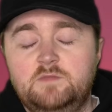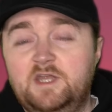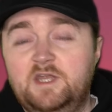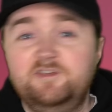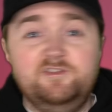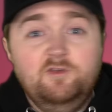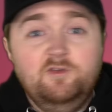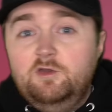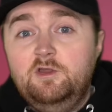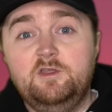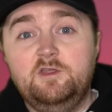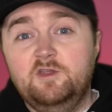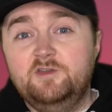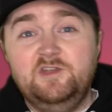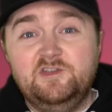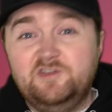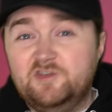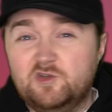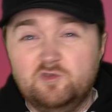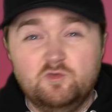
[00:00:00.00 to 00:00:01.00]
And it's not like I
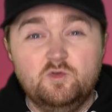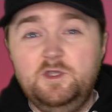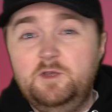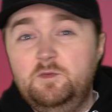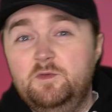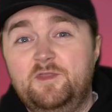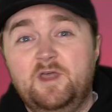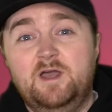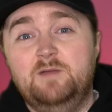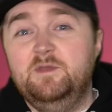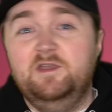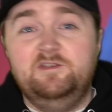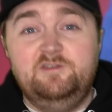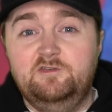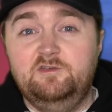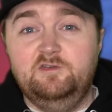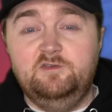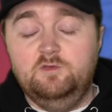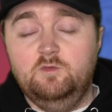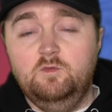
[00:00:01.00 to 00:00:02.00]
disagree with that
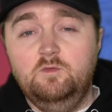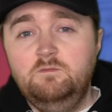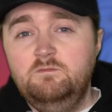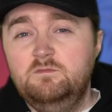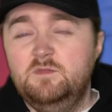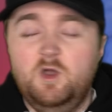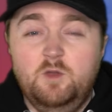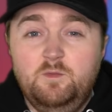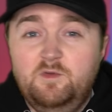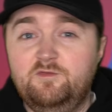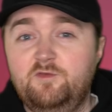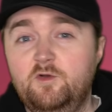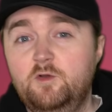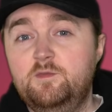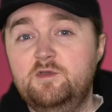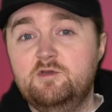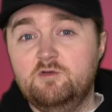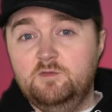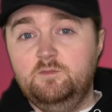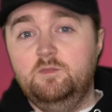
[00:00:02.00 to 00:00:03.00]
message at all.
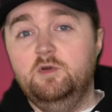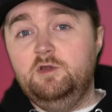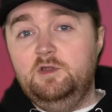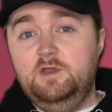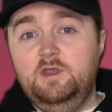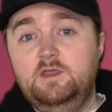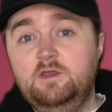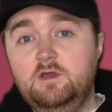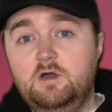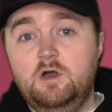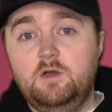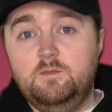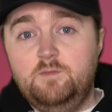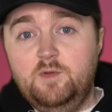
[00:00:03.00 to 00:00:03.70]
Homophobia and bullying are